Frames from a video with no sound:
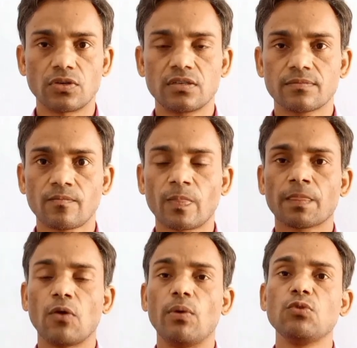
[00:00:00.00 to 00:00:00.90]
Got it?
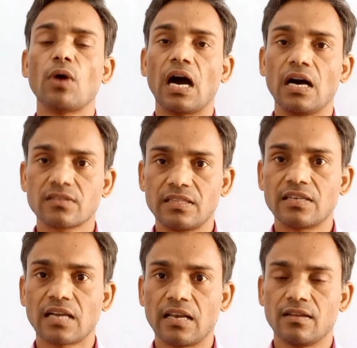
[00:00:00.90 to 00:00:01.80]
When you
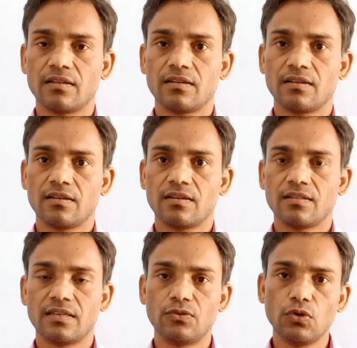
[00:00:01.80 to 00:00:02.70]
ask that child
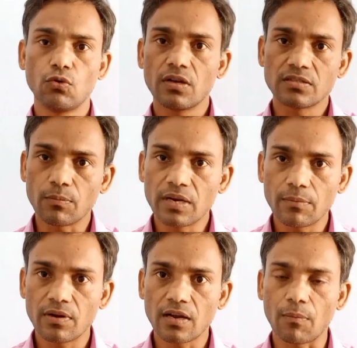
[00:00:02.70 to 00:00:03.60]
that do you know
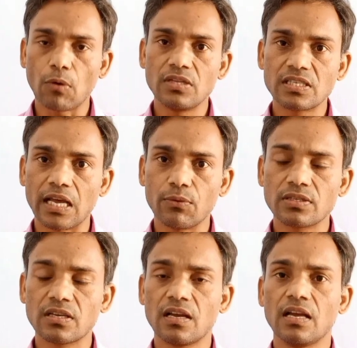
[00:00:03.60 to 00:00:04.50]
some grammar about this
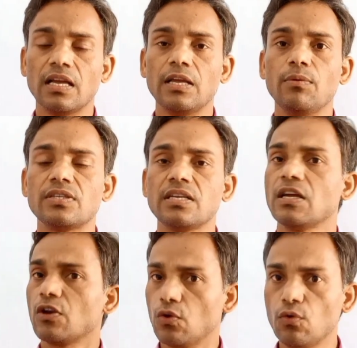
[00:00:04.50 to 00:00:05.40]
language, he will
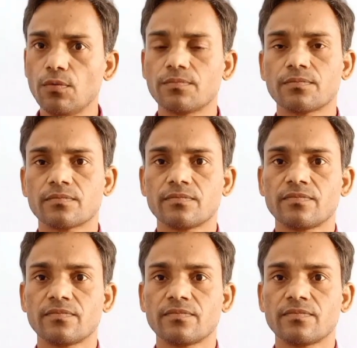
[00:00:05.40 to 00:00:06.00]
say no.